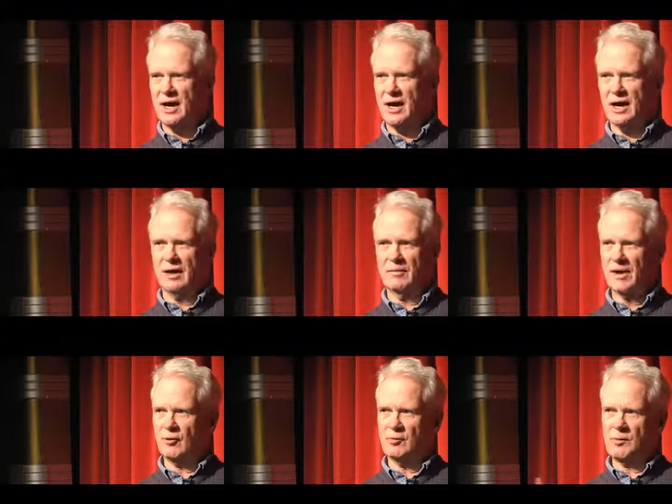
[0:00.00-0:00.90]

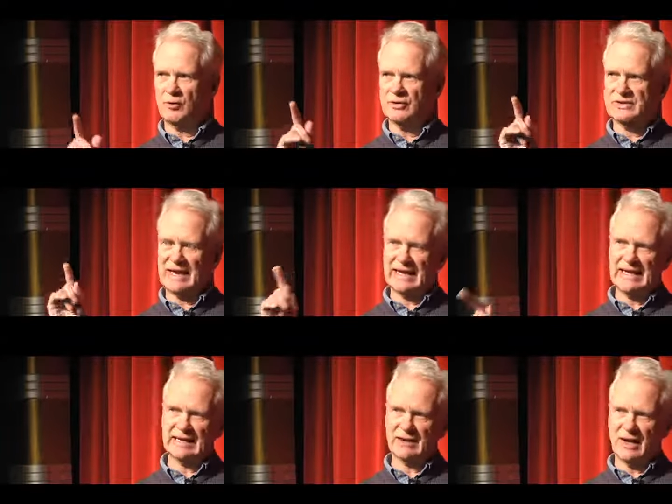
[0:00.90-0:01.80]
I remember
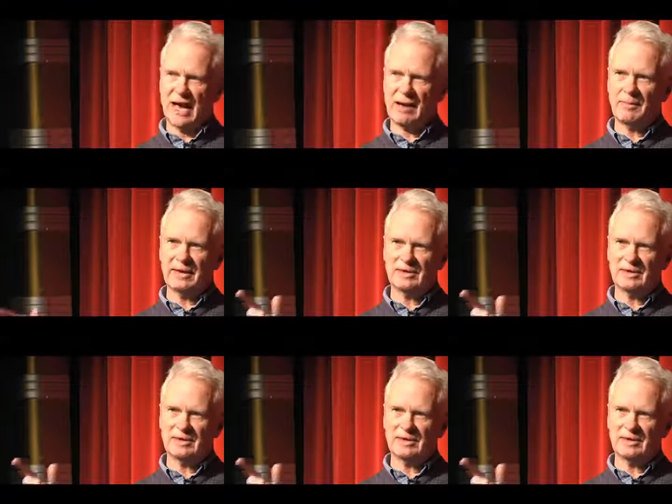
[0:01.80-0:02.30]
standing in the lobby